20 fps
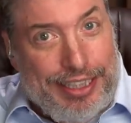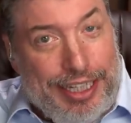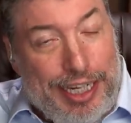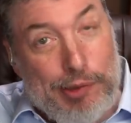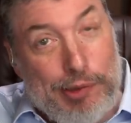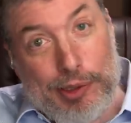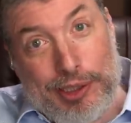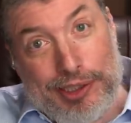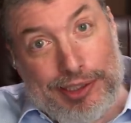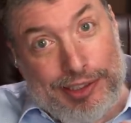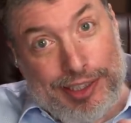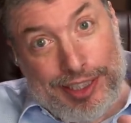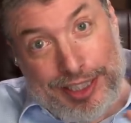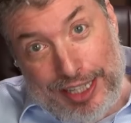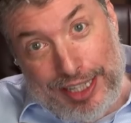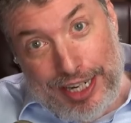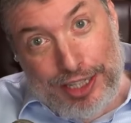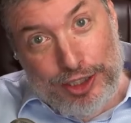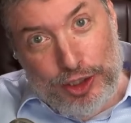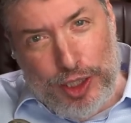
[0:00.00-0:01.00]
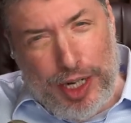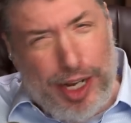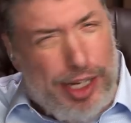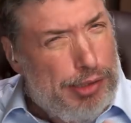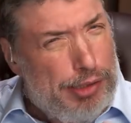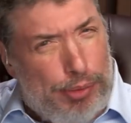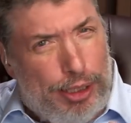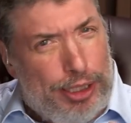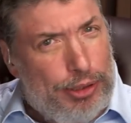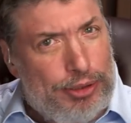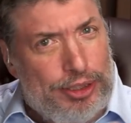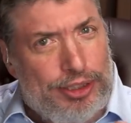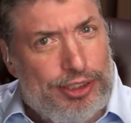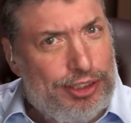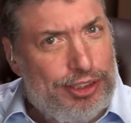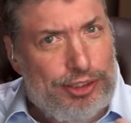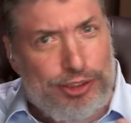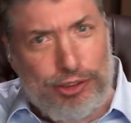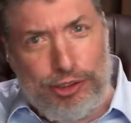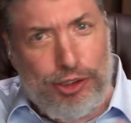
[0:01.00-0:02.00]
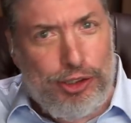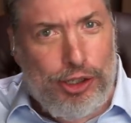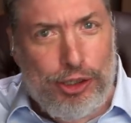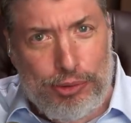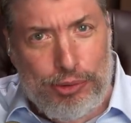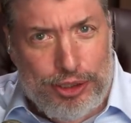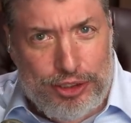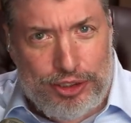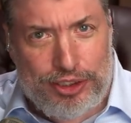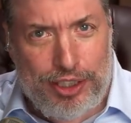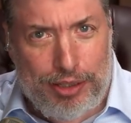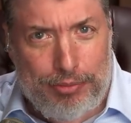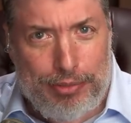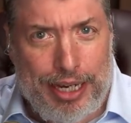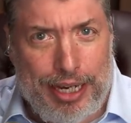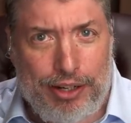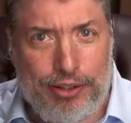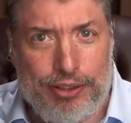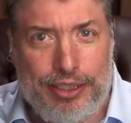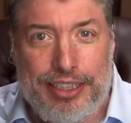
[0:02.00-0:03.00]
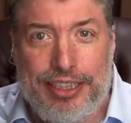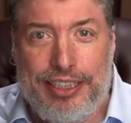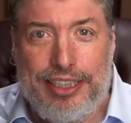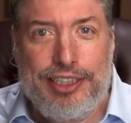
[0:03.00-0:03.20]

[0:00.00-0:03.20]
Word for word: it was the King James, but it was newer somehow.